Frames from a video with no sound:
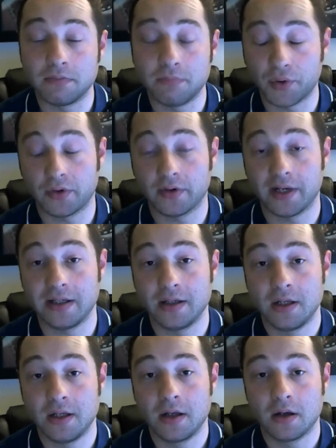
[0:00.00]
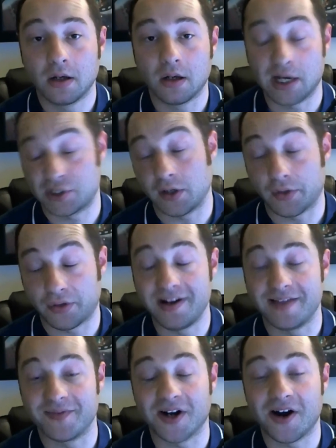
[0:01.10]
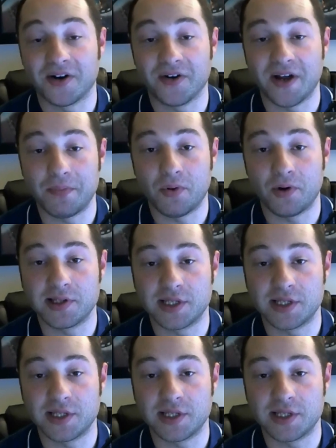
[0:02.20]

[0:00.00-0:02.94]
Both great, actually all 3 of them are great ports,